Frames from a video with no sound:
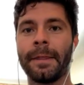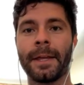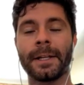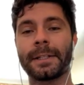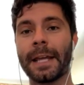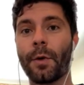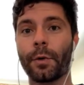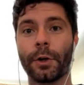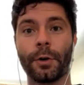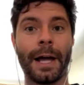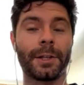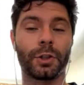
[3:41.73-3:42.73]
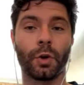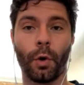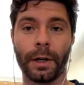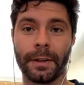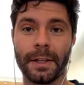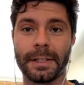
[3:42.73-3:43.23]
They said, you're not
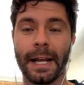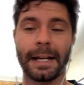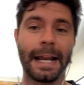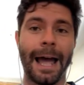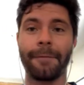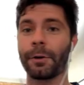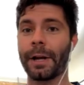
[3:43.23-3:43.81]
scoring in the second half.